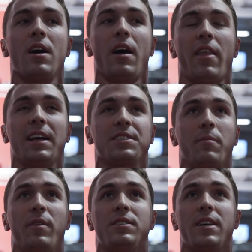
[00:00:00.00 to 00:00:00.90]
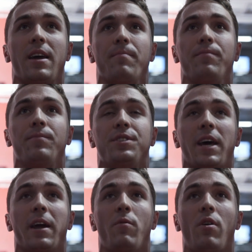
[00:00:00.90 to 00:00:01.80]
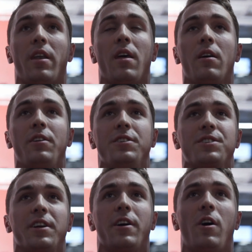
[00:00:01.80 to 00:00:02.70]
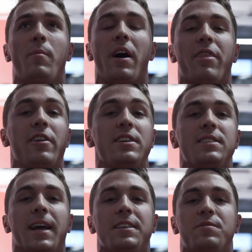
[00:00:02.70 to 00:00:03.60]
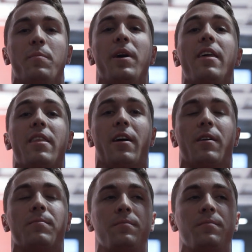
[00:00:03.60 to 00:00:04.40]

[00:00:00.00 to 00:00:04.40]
And that's gonna be the same second one. You're just gonna go about 30 seconds to a minute there.